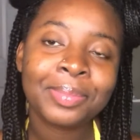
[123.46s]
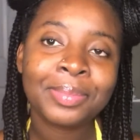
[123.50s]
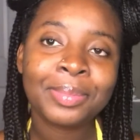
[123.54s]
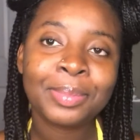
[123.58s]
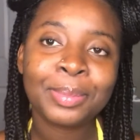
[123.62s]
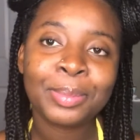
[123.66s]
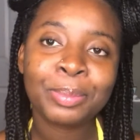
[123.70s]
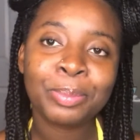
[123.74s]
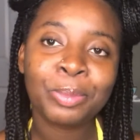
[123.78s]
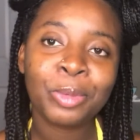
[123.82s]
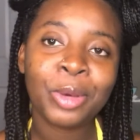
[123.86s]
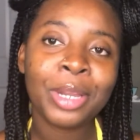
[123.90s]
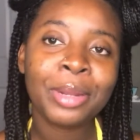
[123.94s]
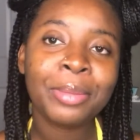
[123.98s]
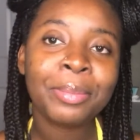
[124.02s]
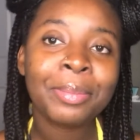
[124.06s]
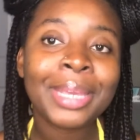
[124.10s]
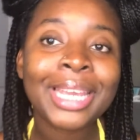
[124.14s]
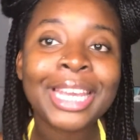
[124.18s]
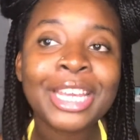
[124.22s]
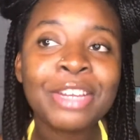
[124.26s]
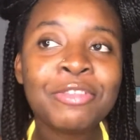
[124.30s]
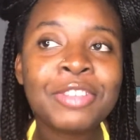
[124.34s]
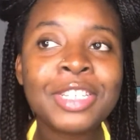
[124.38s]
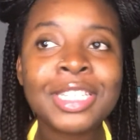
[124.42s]
One of the
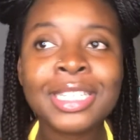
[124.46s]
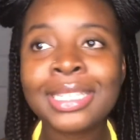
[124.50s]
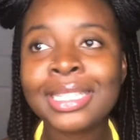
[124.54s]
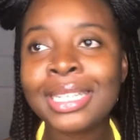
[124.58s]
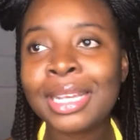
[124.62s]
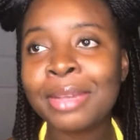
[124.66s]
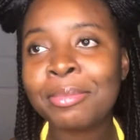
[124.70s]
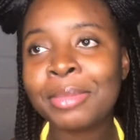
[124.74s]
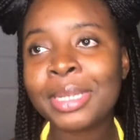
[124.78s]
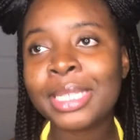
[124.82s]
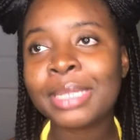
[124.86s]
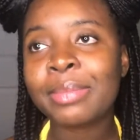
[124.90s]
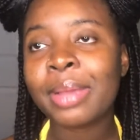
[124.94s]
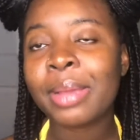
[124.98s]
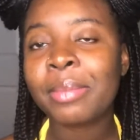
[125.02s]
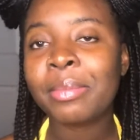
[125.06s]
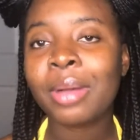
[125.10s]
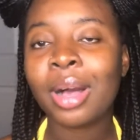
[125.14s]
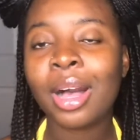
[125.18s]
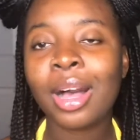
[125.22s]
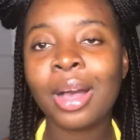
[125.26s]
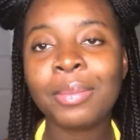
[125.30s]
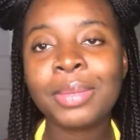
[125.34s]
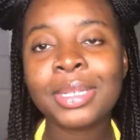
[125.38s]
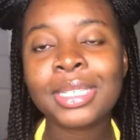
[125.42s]
main reasons I miss my
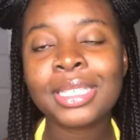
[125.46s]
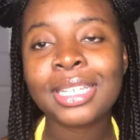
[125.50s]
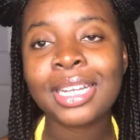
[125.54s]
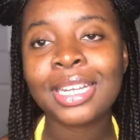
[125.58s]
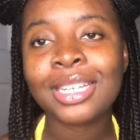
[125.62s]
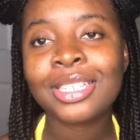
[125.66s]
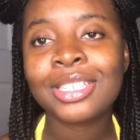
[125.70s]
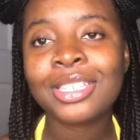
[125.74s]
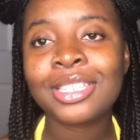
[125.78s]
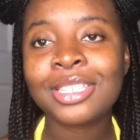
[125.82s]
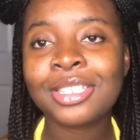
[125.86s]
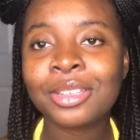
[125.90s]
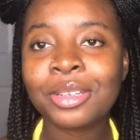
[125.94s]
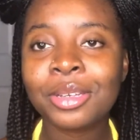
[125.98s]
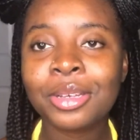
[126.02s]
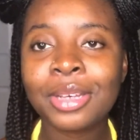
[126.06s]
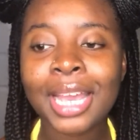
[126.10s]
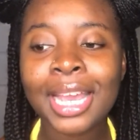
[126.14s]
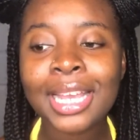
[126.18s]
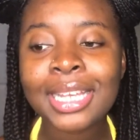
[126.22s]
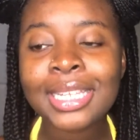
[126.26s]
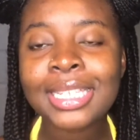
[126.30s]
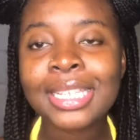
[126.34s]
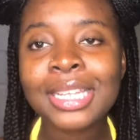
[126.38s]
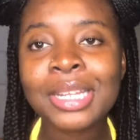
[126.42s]
mom is that she's an
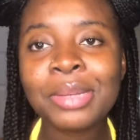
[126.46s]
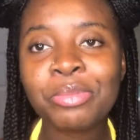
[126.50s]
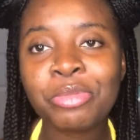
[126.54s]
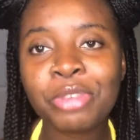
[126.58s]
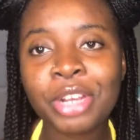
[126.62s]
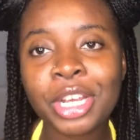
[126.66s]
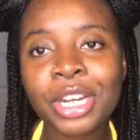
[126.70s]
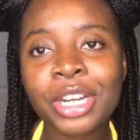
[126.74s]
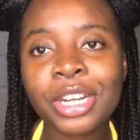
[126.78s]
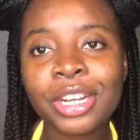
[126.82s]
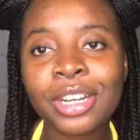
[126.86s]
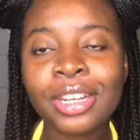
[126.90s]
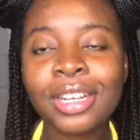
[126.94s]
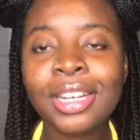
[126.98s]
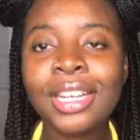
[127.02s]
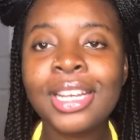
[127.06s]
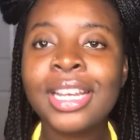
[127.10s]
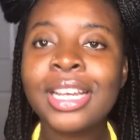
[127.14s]
excellent braider.